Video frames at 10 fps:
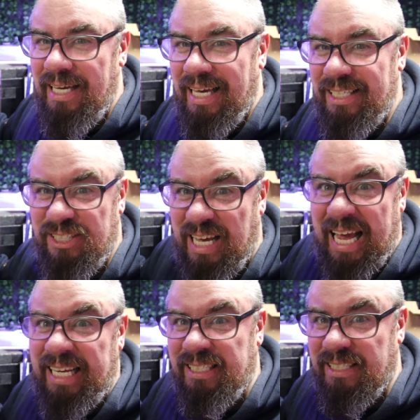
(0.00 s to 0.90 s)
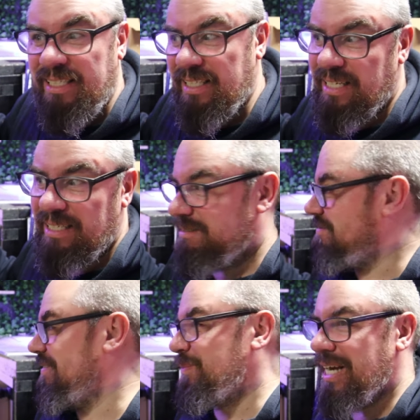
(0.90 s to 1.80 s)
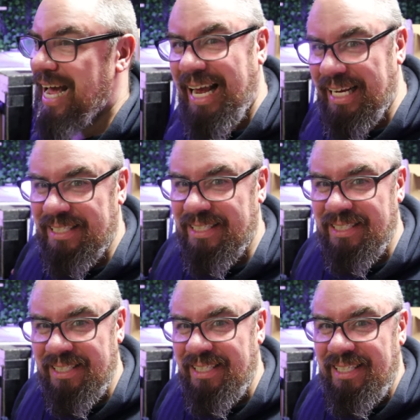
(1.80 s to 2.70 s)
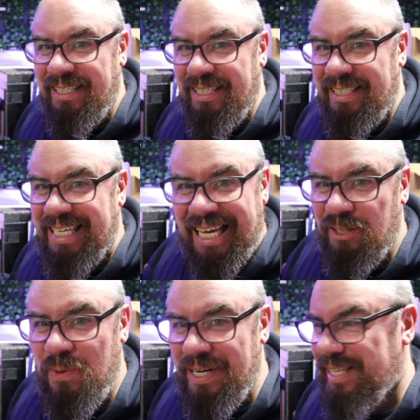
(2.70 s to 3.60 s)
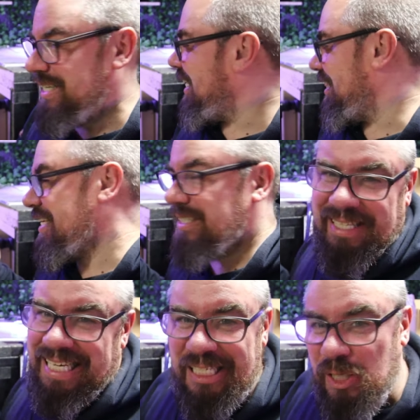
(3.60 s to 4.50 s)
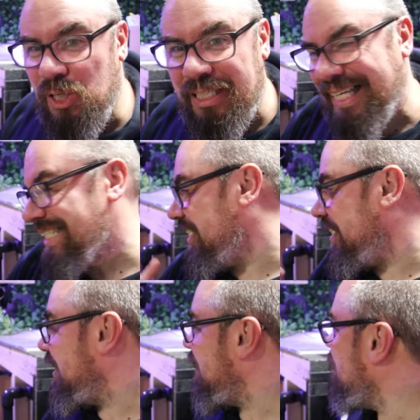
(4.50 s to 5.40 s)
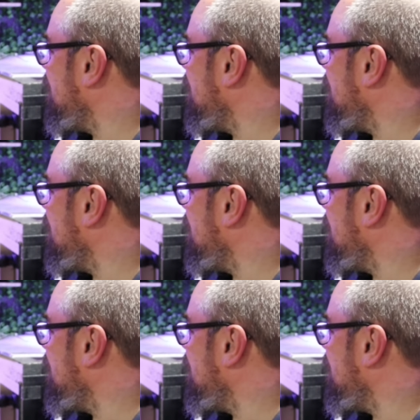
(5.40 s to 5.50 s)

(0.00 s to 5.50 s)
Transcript: it just hangs, and when it hangs you can't do anything. You can't turn things on, can't turn things